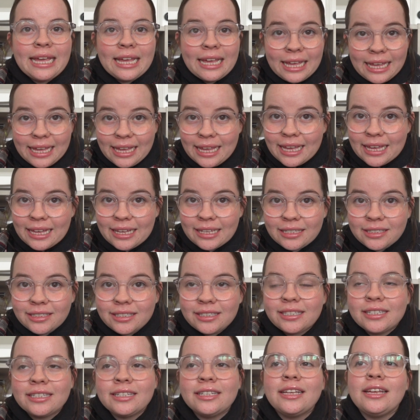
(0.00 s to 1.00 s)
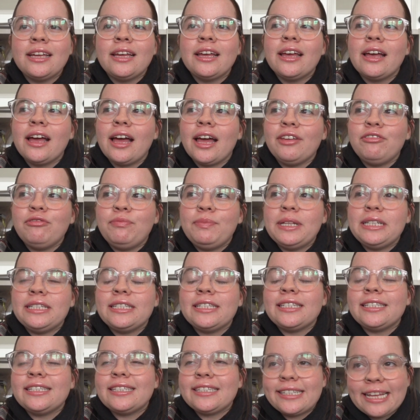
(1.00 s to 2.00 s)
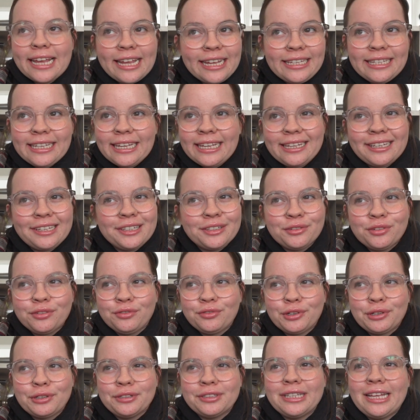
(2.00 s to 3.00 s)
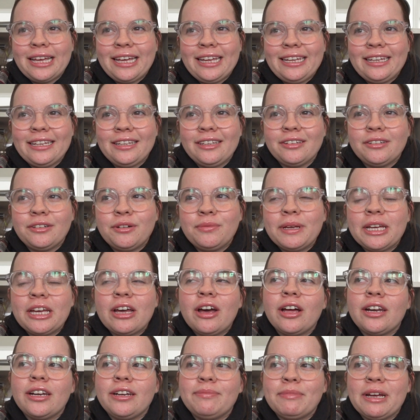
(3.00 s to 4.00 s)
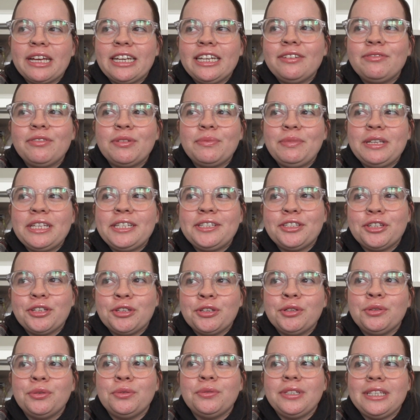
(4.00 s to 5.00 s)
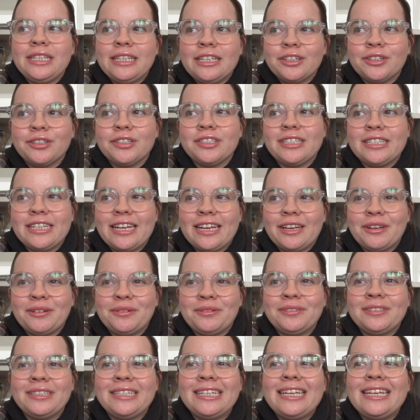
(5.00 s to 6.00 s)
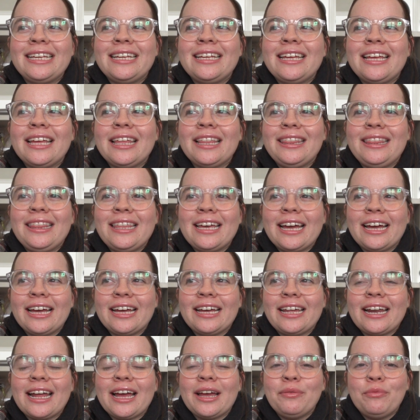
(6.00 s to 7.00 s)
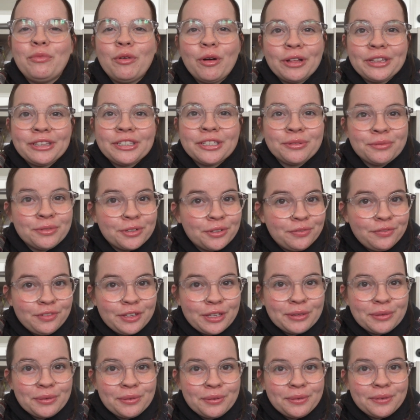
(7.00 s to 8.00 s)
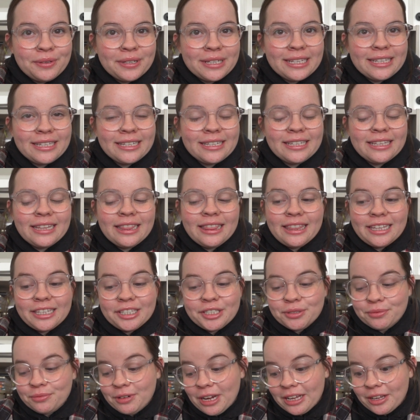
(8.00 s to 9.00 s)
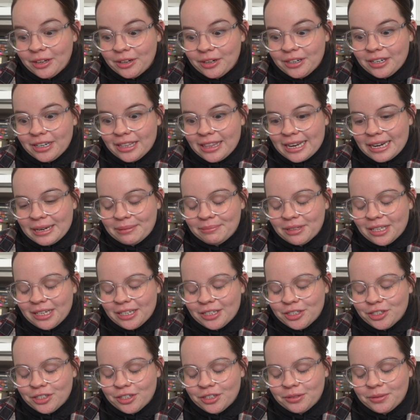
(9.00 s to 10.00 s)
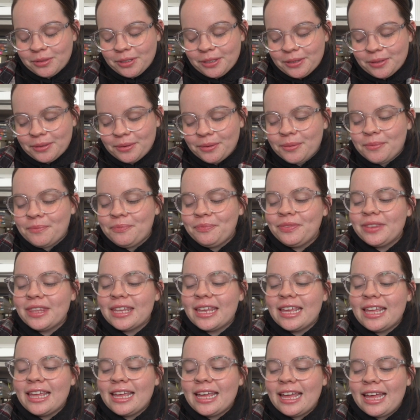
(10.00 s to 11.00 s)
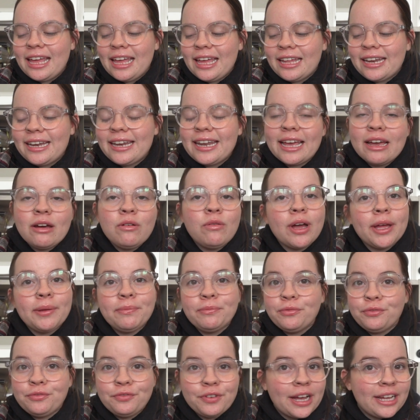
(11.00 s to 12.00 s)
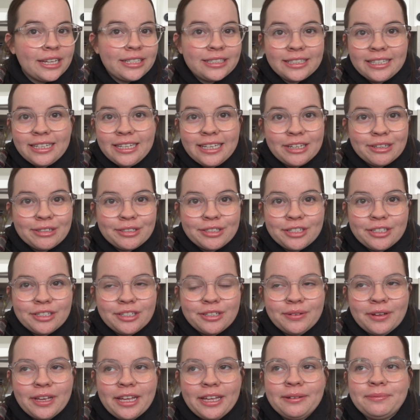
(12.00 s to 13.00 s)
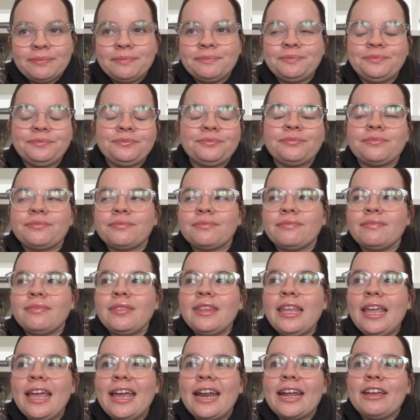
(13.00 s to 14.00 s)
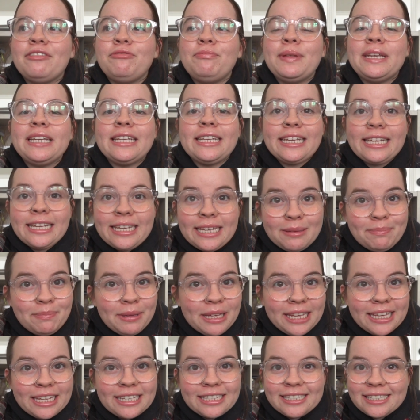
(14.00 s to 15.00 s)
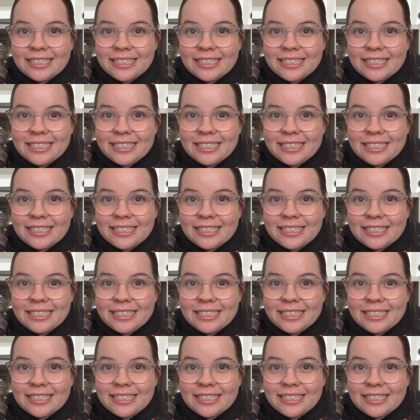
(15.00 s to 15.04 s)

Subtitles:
and I've been saying for like, oh my god, it might even be 2 years now, that I want to review this record that I'm gonna show you, and now I'm finally here to do it. And I've been keeping it